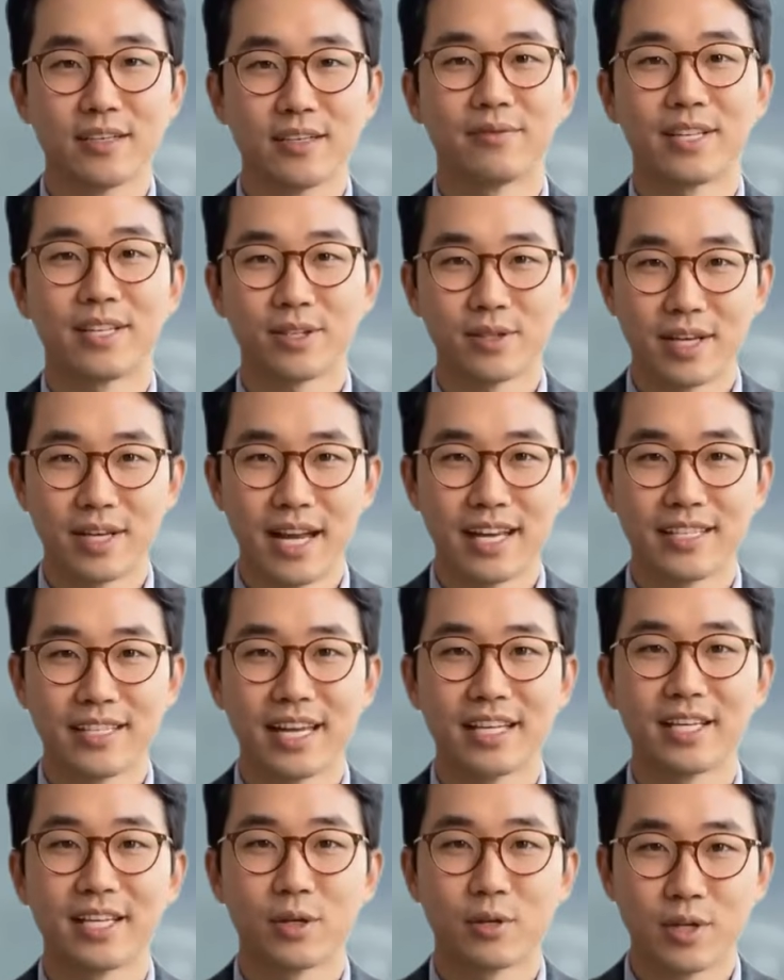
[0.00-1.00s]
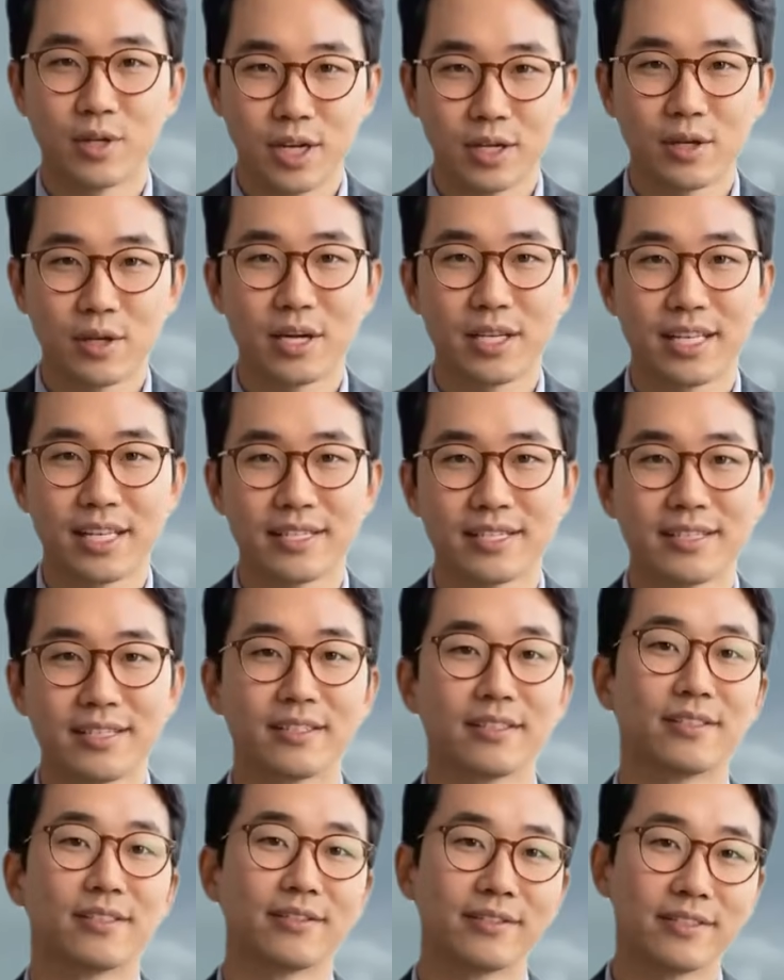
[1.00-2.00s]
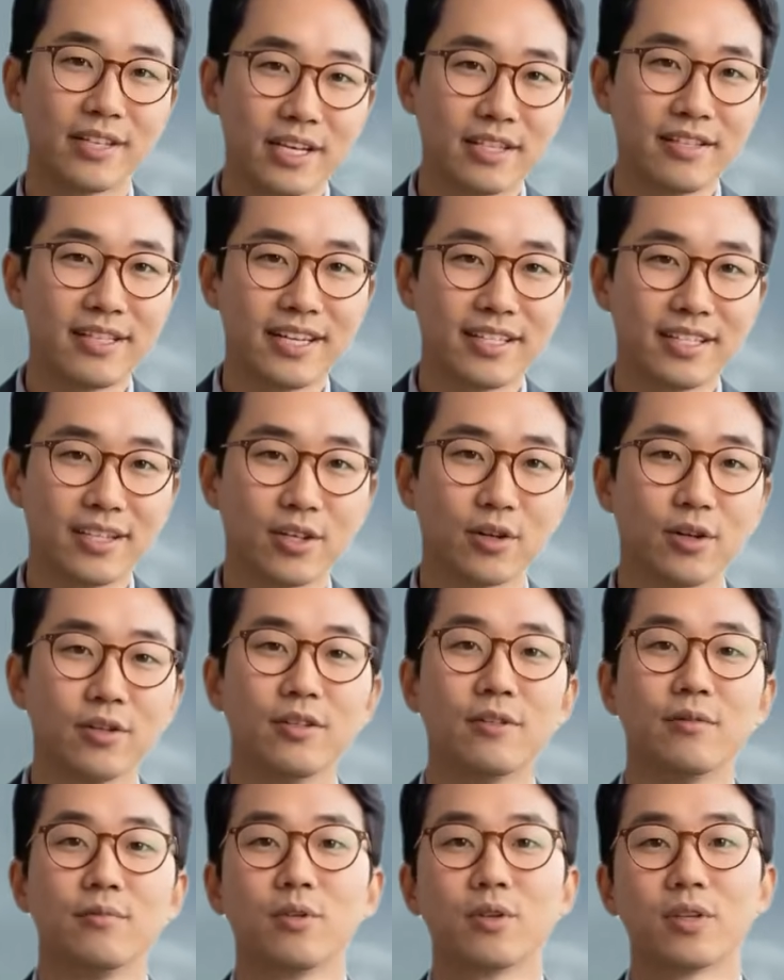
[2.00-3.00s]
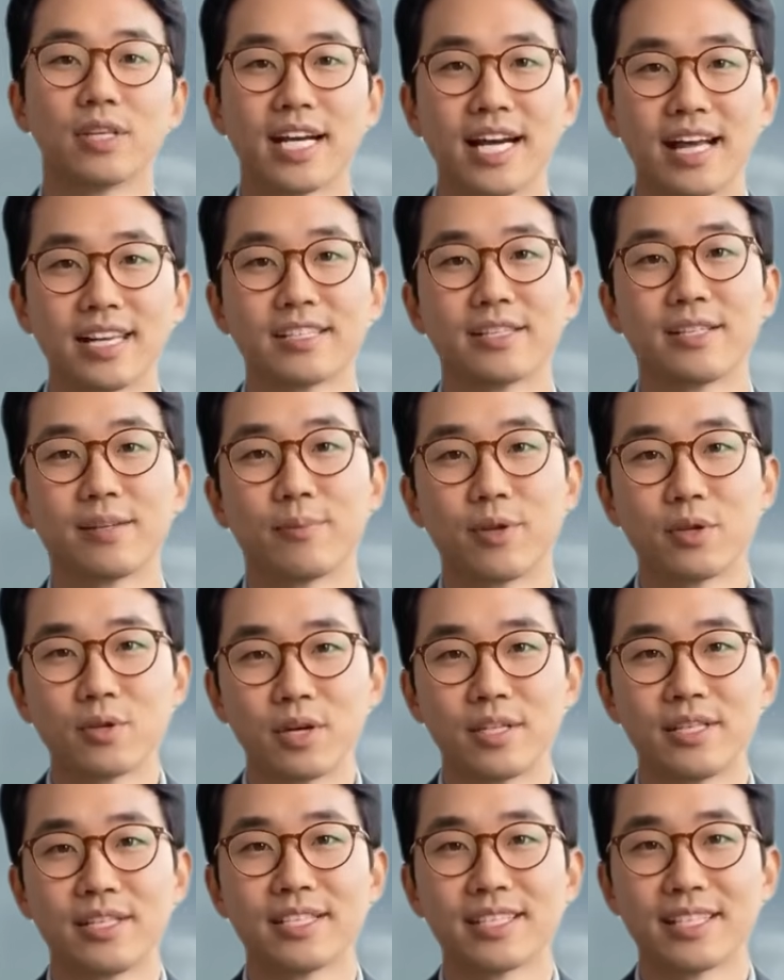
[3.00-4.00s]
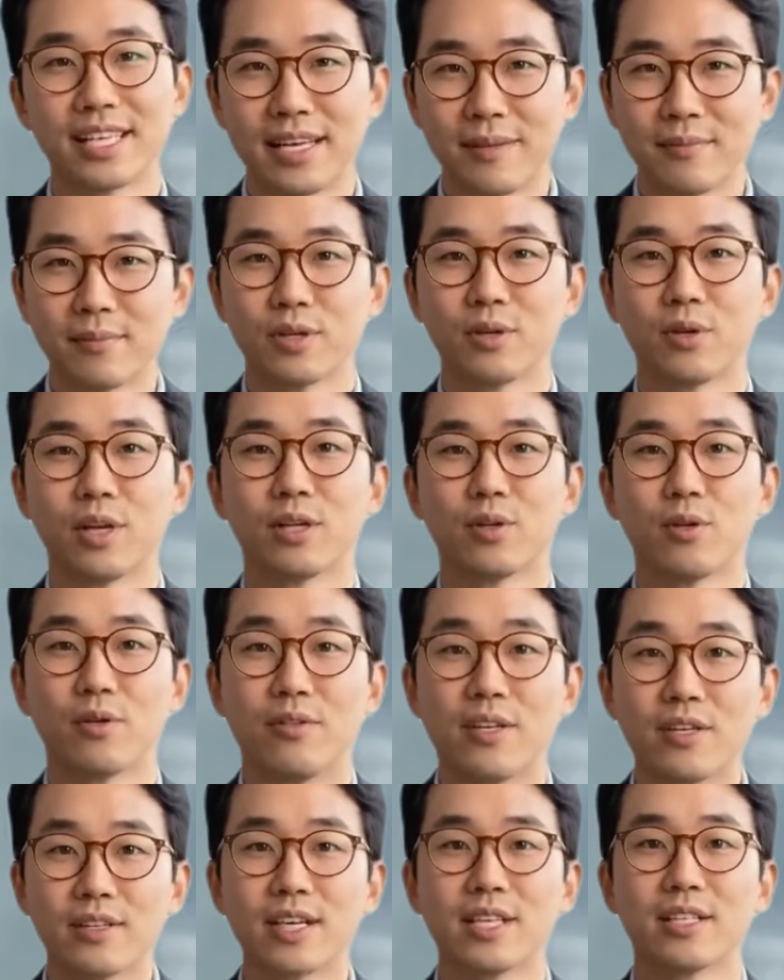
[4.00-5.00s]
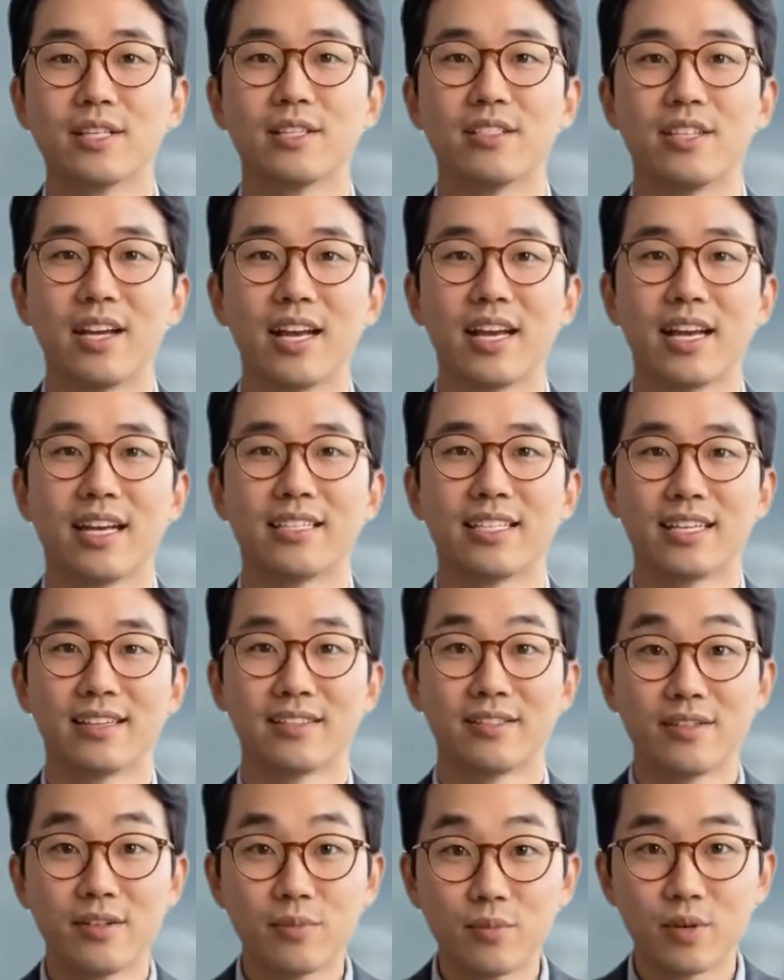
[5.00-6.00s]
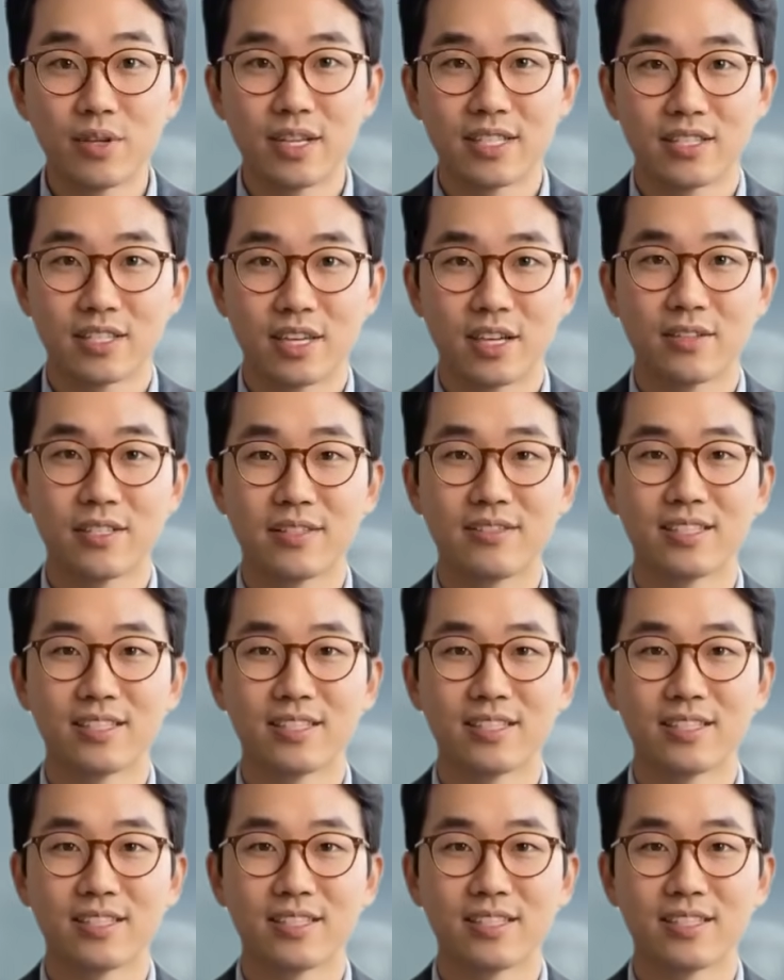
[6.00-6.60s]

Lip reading: launch a direct assault on our defensive lines. 4 light combat vehicles deploy into column, pushing across open ground.